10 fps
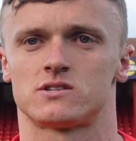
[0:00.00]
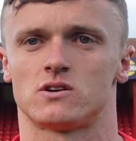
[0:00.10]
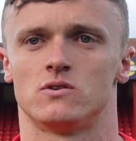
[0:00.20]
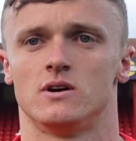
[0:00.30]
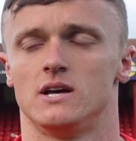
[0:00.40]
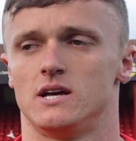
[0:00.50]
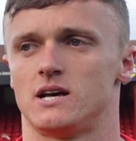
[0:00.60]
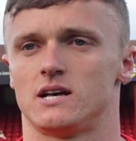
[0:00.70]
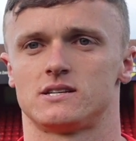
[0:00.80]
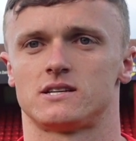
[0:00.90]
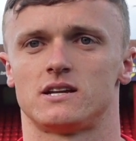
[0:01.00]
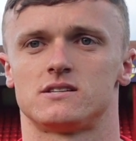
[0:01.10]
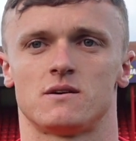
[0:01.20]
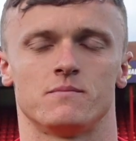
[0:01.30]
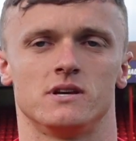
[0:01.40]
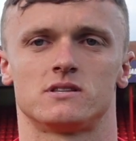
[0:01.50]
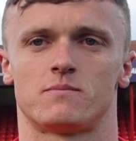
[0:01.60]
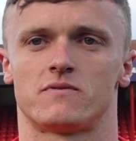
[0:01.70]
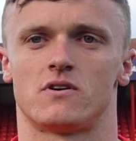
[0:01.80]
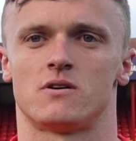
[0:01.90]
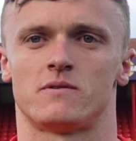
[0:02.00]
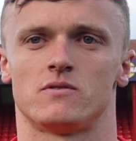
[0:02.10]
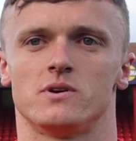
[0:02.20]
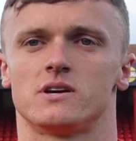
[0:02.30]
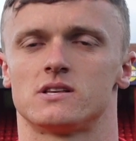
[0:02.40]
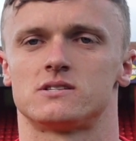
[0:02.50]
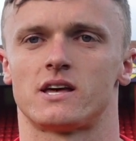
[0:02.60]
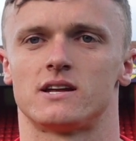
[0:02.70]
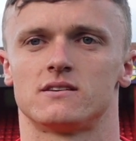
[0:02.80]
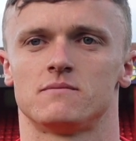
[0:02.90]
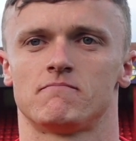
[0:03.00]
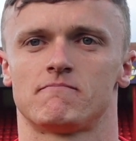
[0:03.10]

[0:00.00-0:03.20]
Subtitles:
So as I said, it's on me to perform every week and stay in the team.